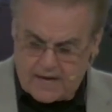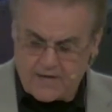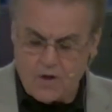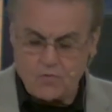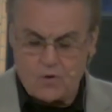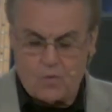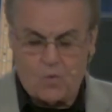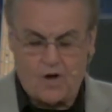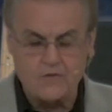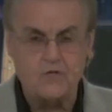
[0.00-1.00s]
and don't know
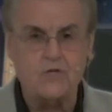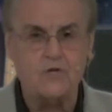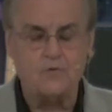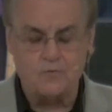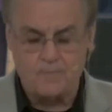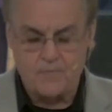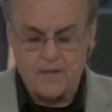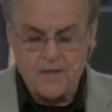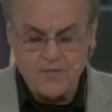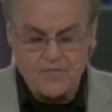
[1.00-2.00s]
what to do?
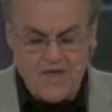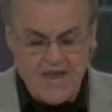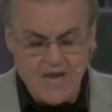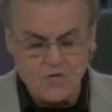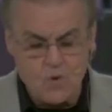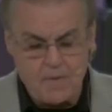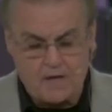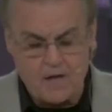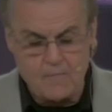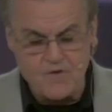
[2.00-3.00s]
Things will
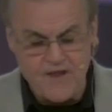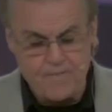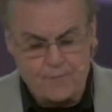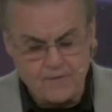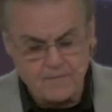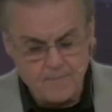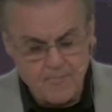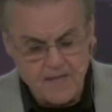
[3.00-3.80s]
become different